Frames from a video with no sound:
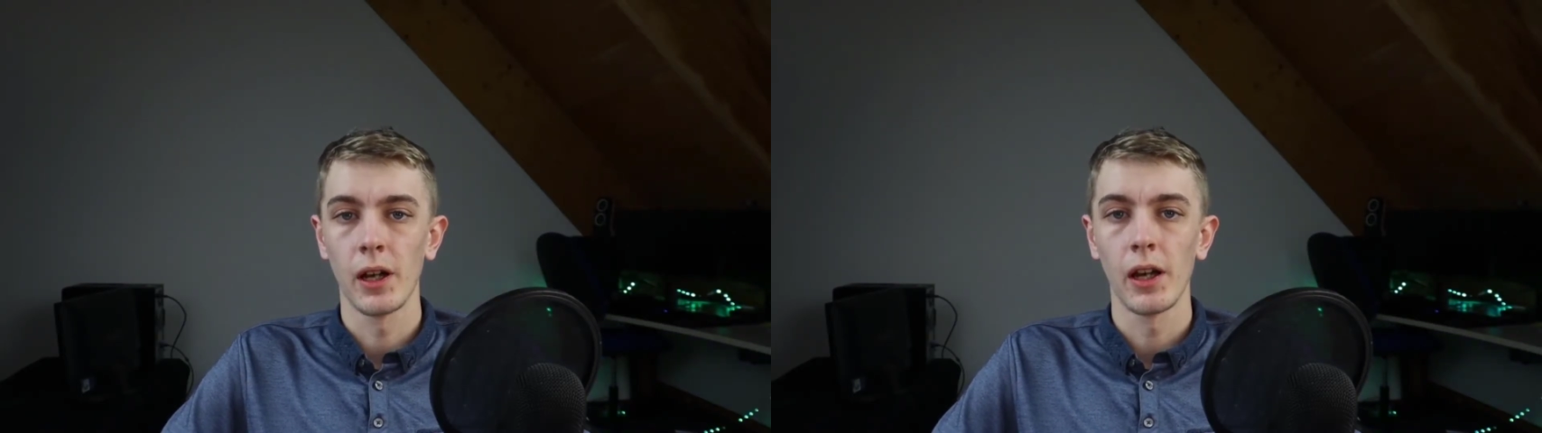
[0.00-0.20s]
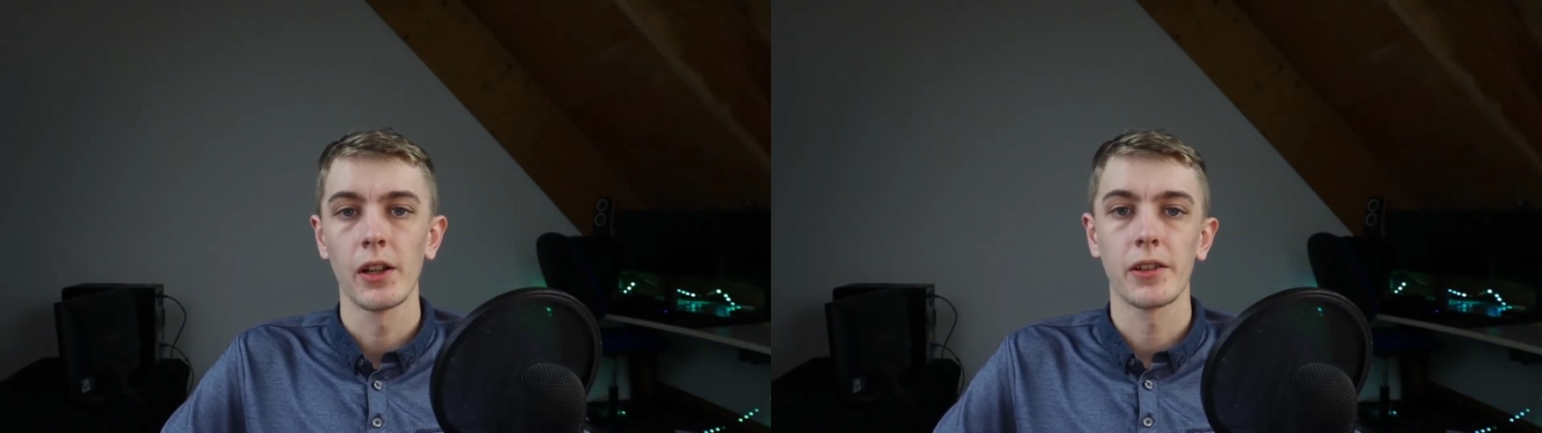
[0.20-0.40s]

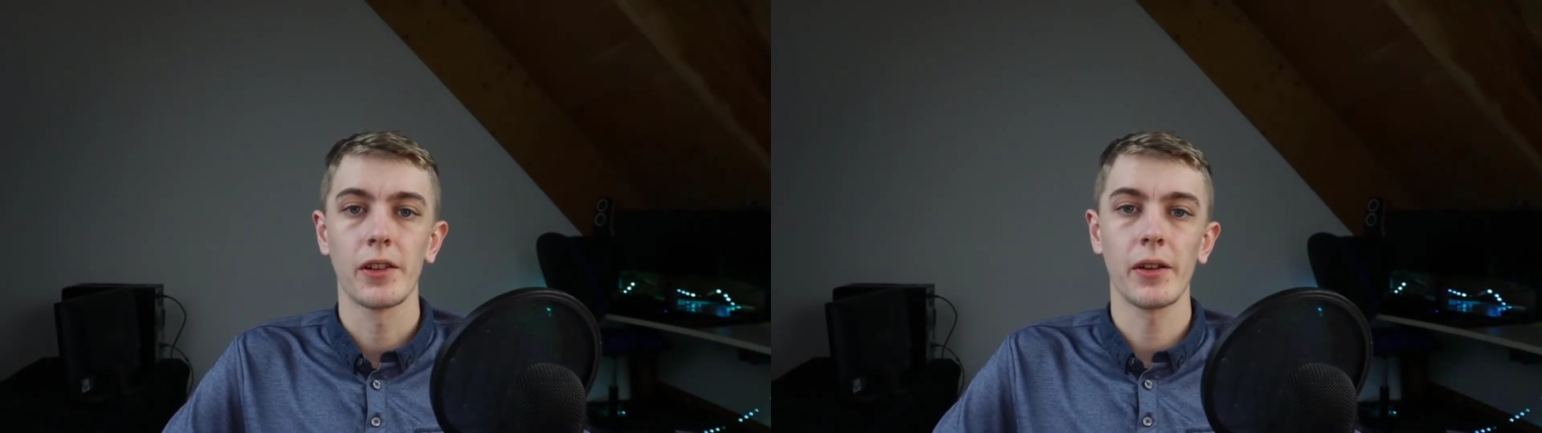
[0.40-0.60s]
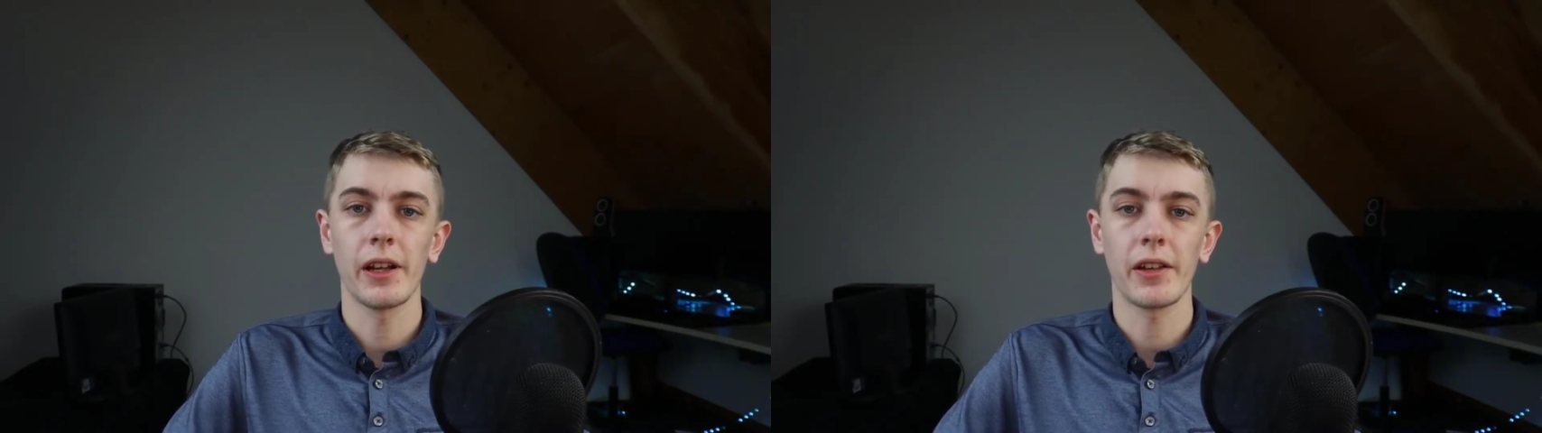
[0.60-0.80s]
To
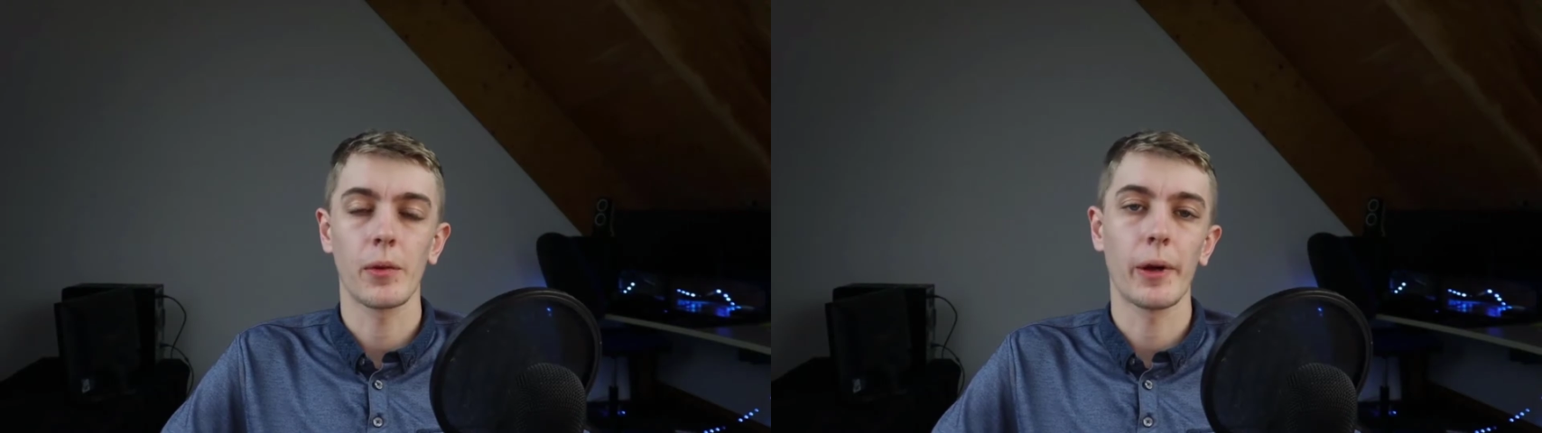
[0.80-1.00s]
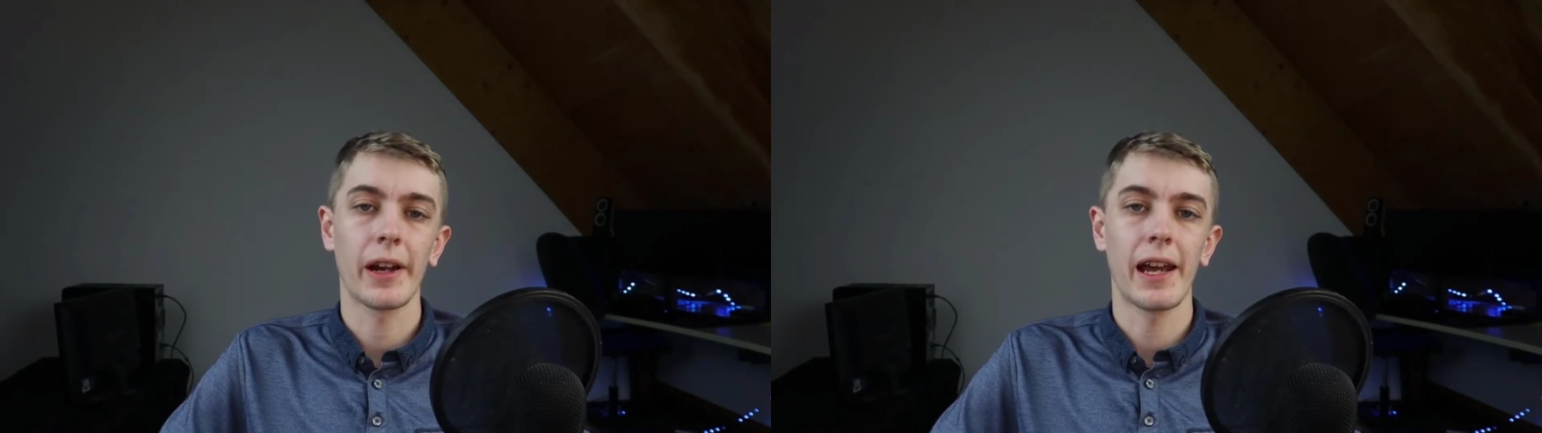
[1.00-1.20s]
do
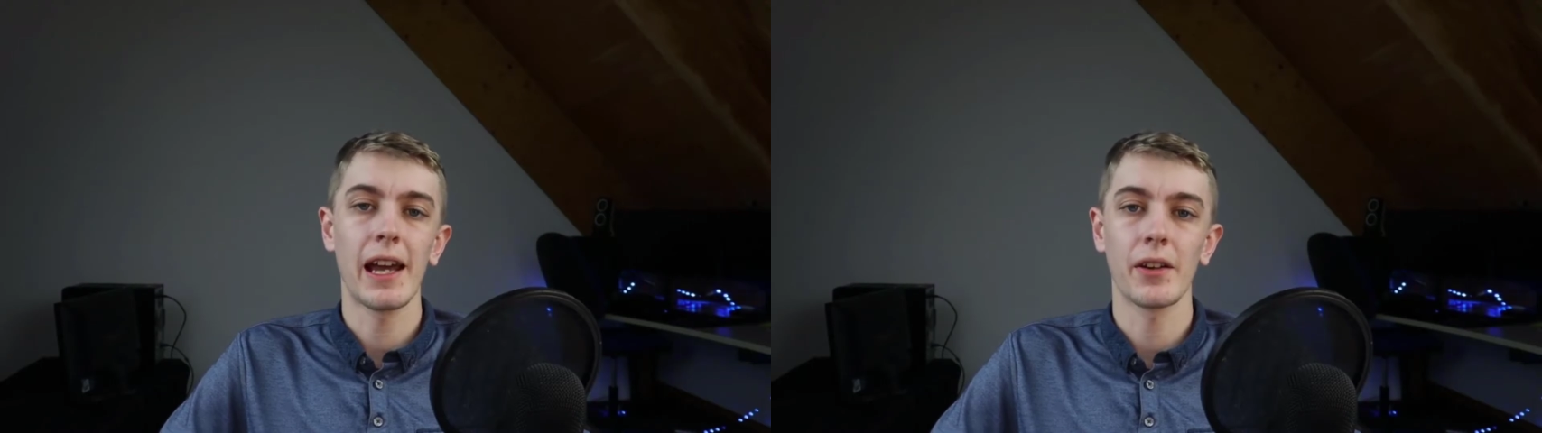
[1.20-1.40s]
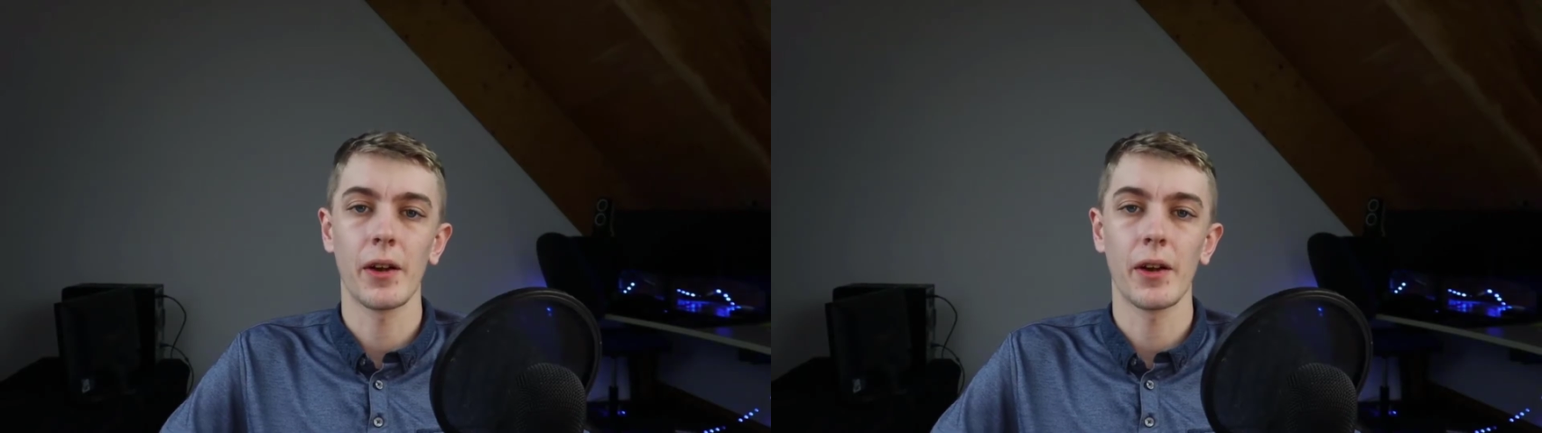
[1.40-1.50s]
this, we're going to head on